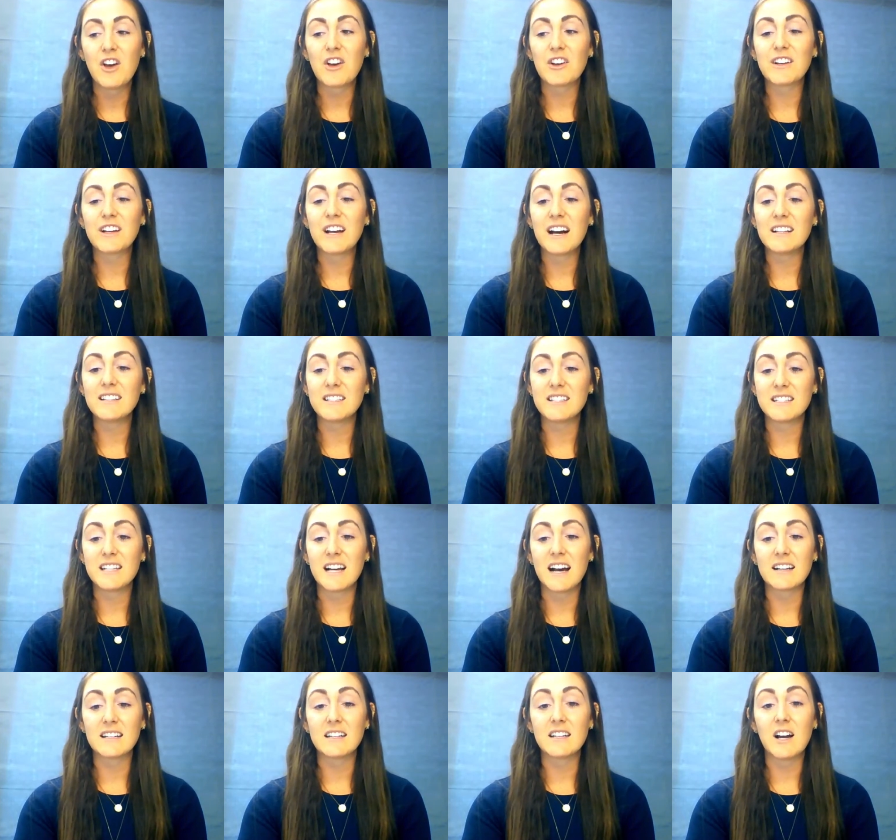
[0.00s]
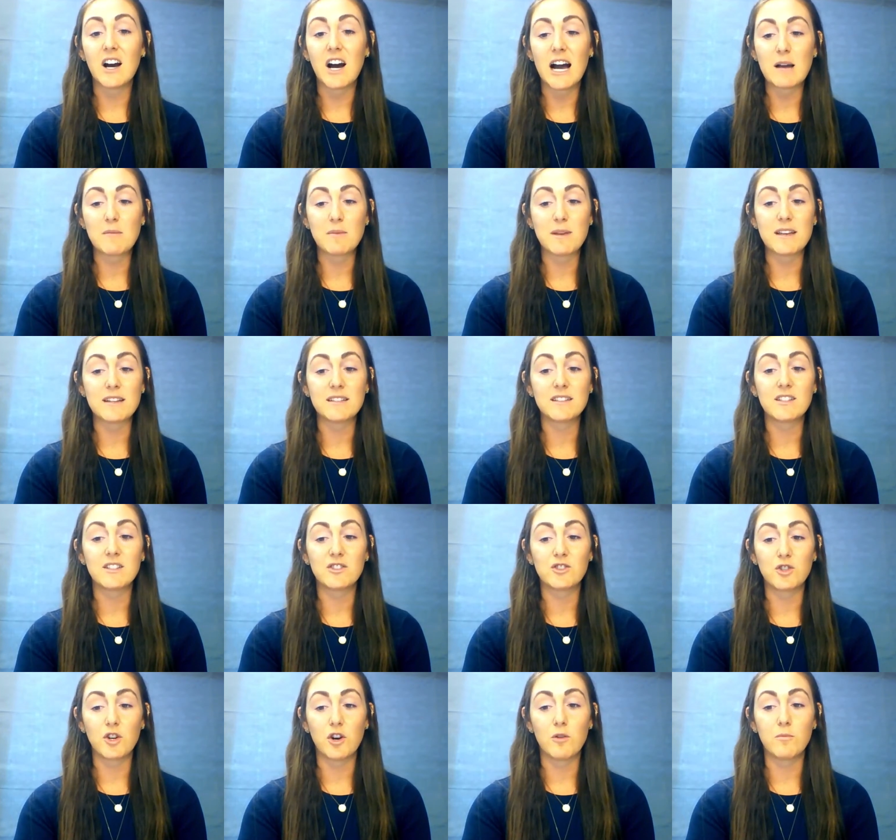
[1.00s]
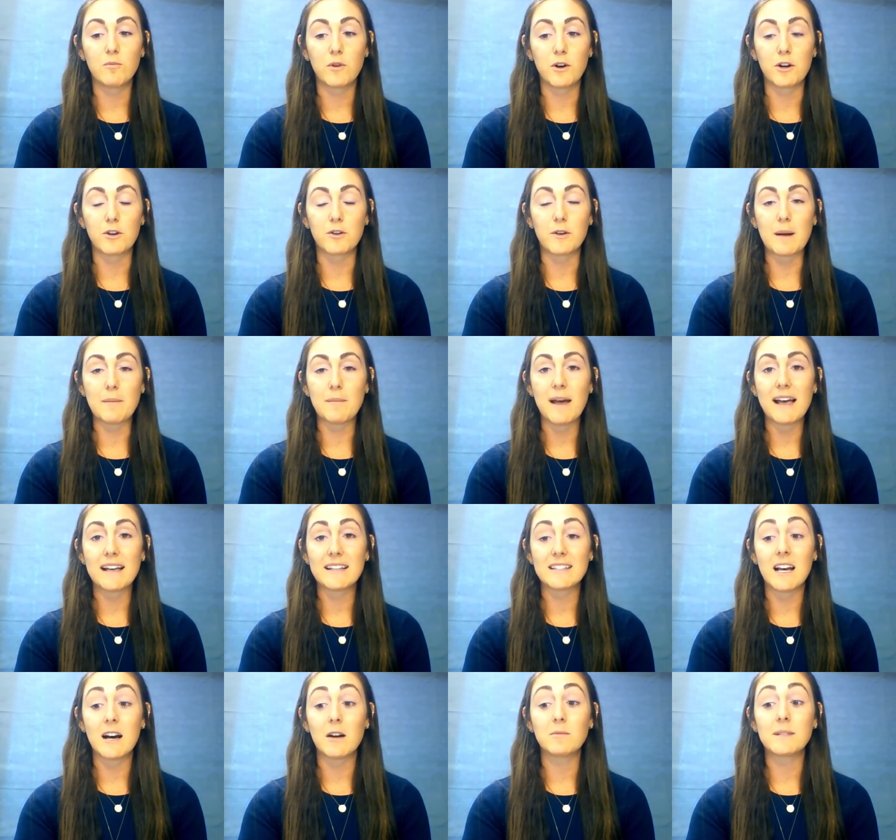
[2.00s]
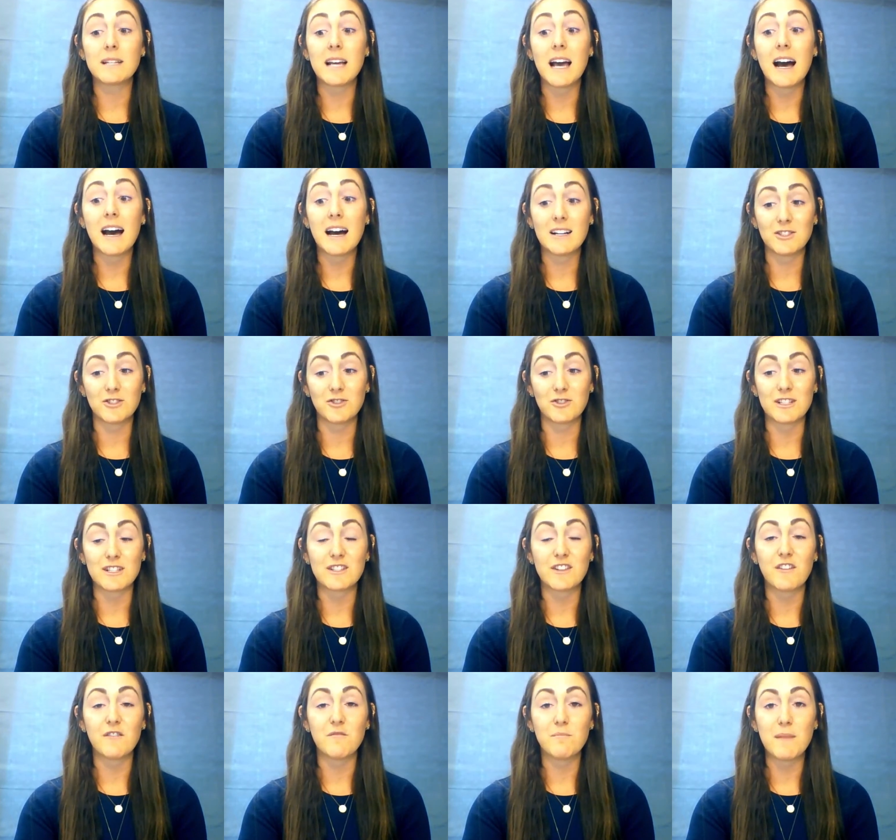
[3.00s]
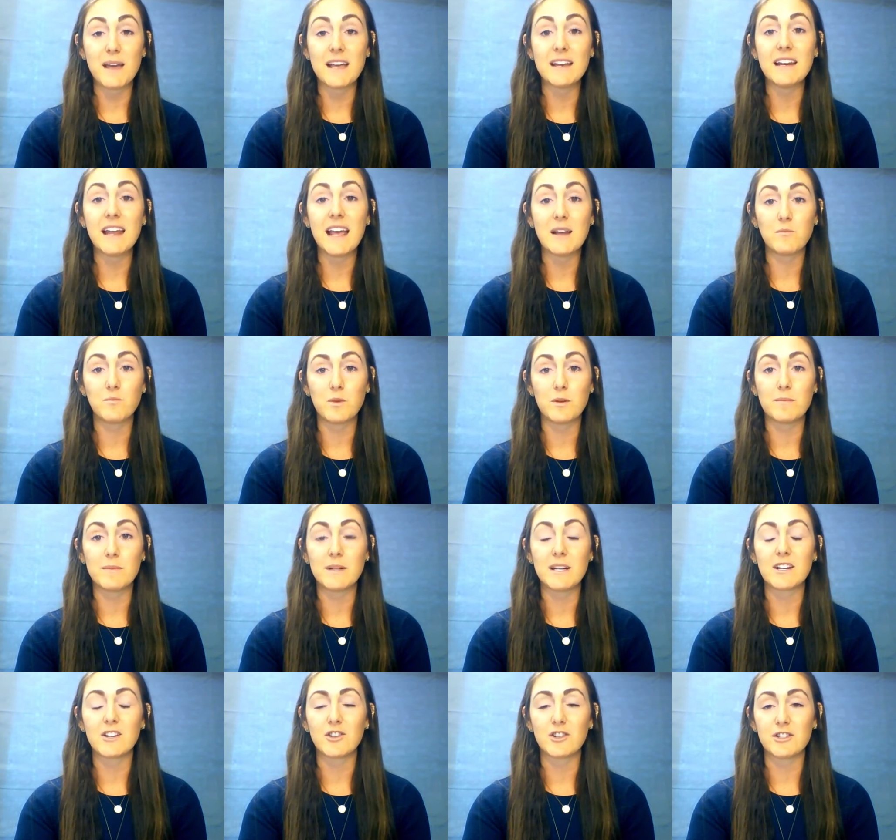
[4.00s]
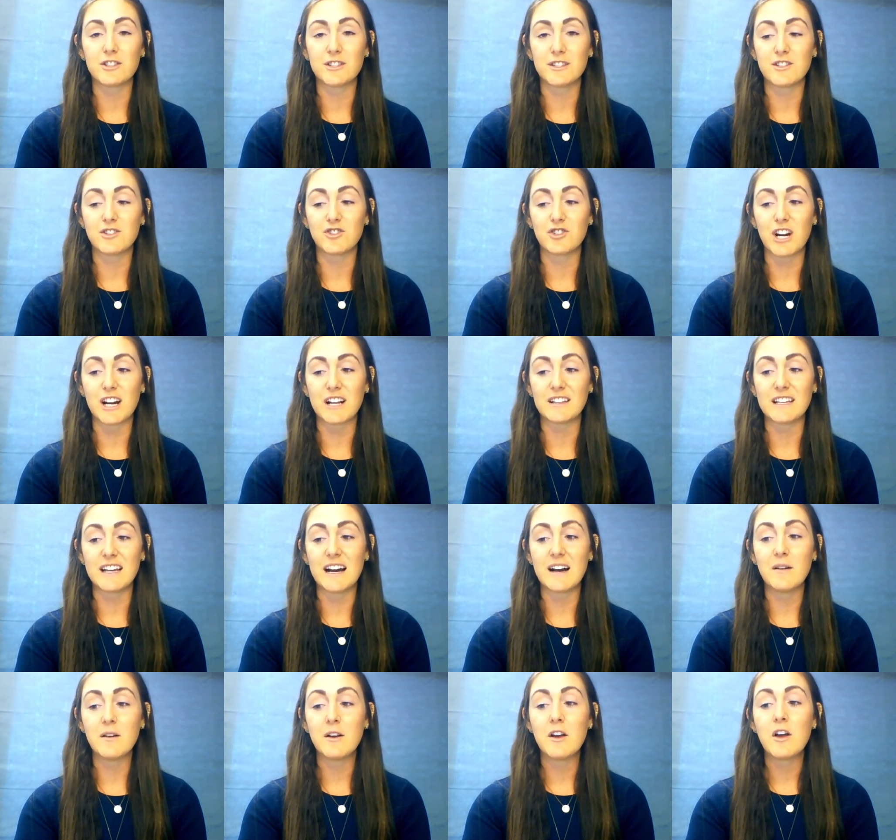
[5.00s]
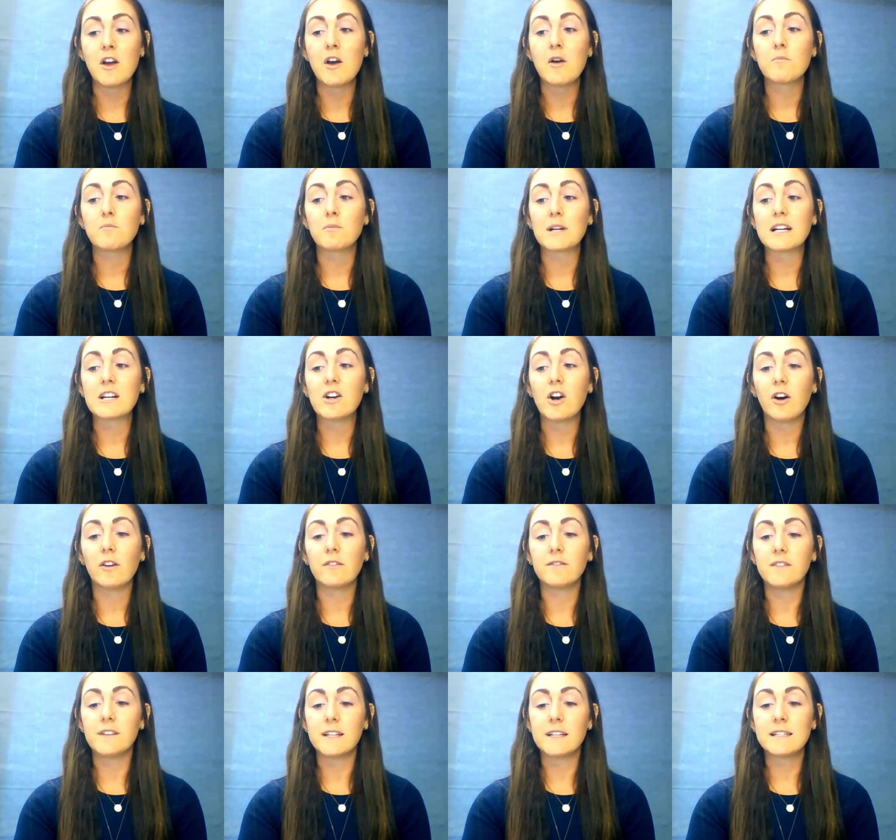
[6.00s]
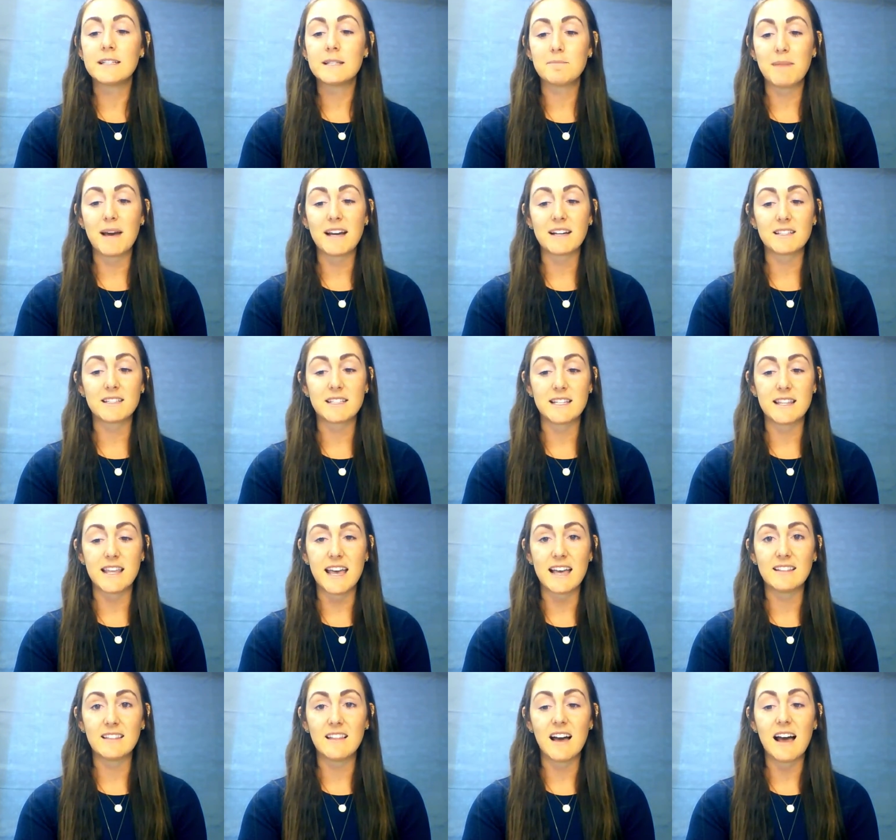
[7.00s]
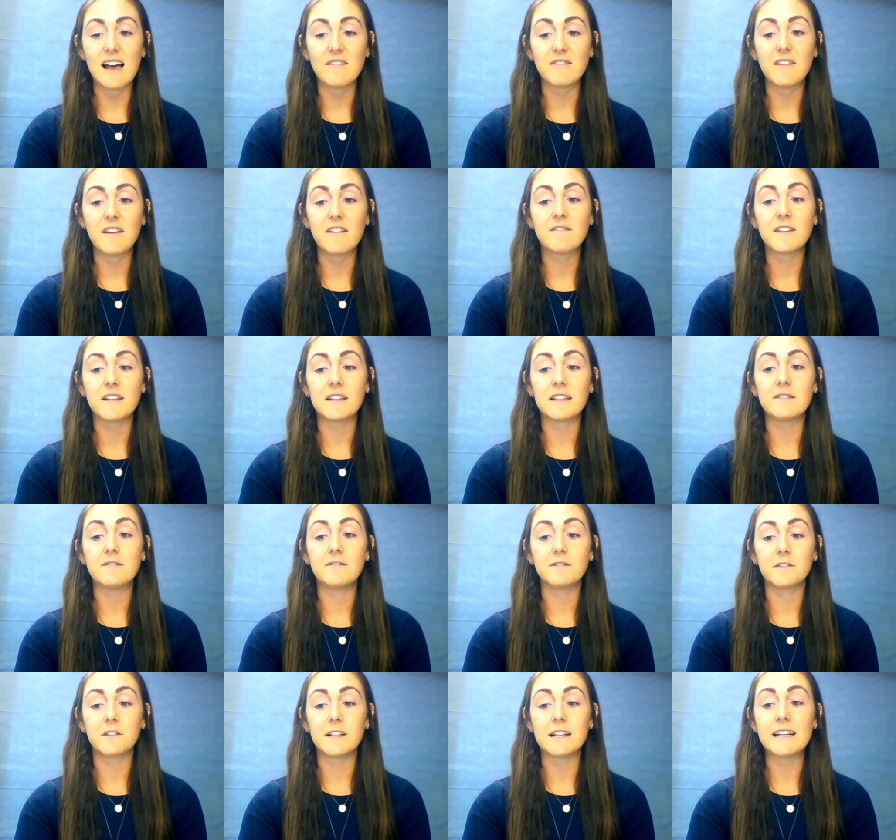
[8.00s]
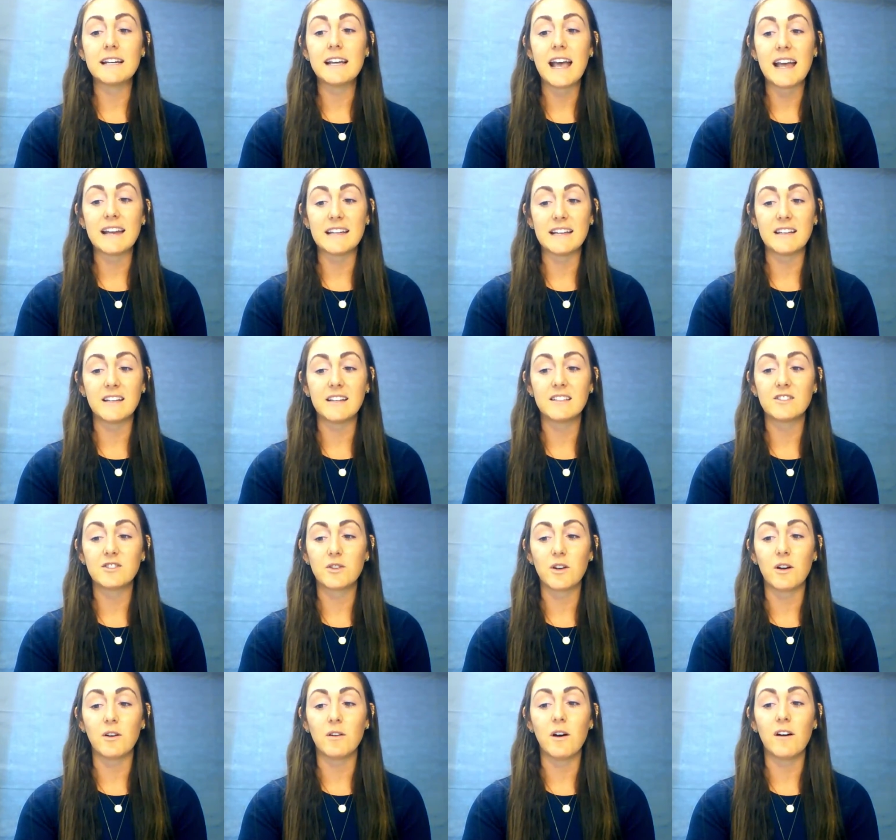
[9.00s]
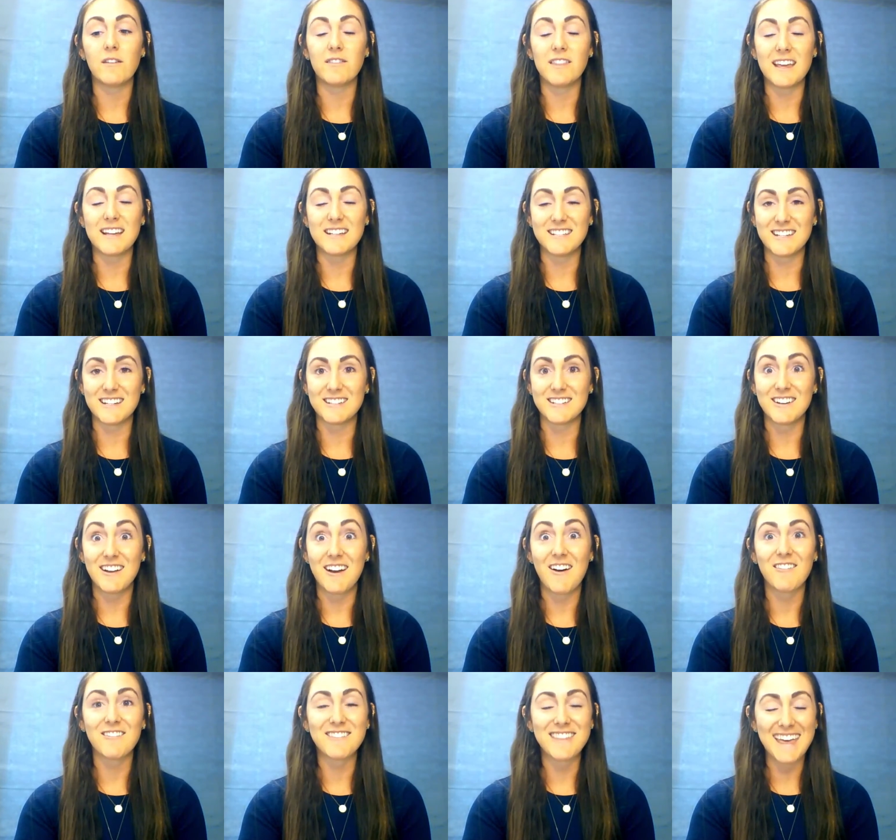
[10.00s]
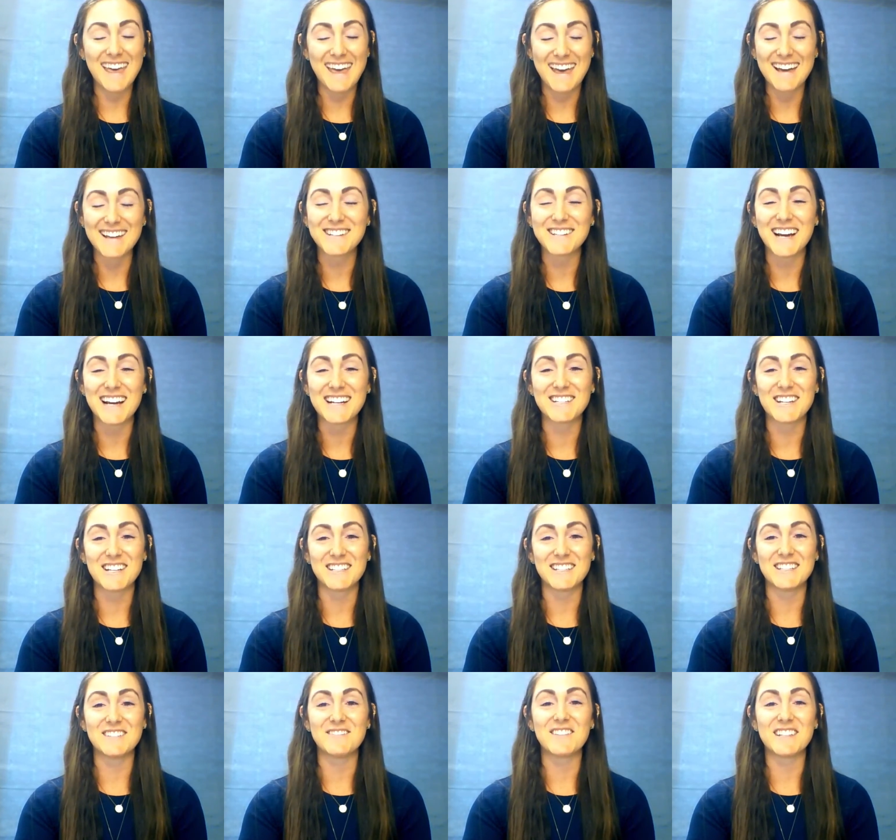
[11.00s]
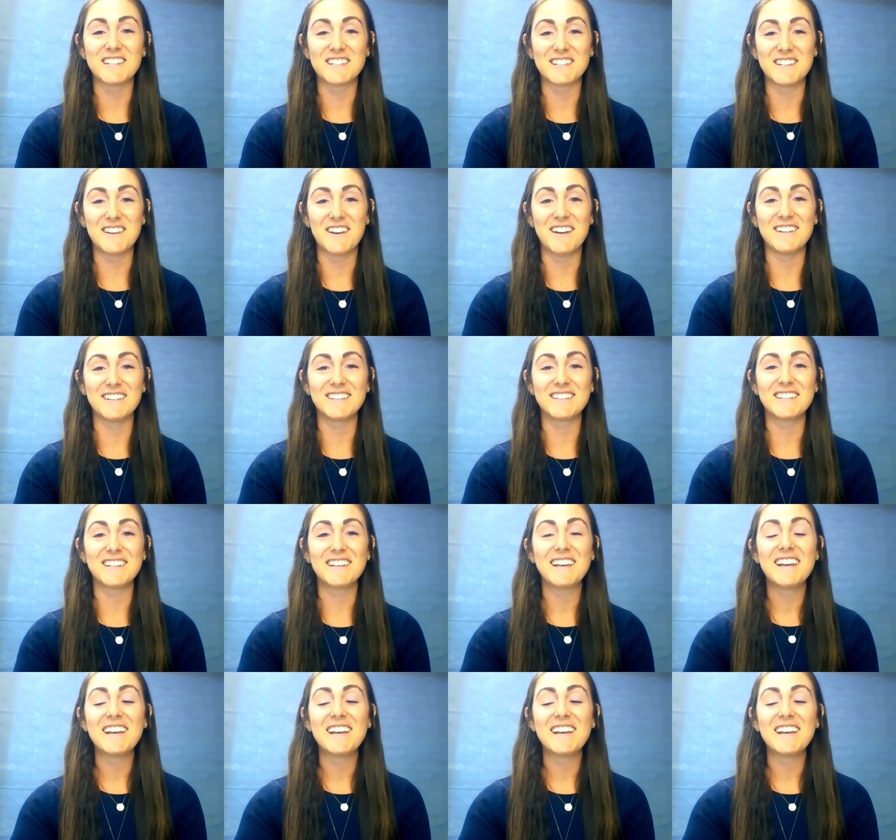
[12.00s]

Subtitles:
Her Gut Started IBS Control program has helped hundreds of men and women across Australia bring confidence back to their life, feeling free and in control of their digestive concerns.